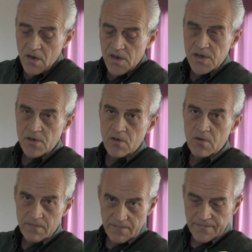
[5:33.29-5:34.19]

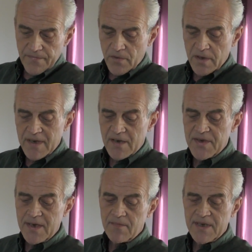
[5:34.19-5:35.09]
So what about
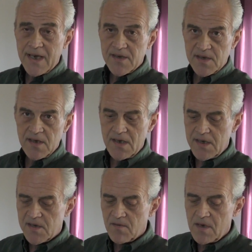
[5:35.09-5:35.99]
them? That's the
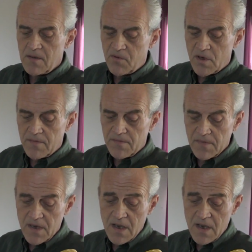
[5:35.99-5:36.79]
elite's real problem.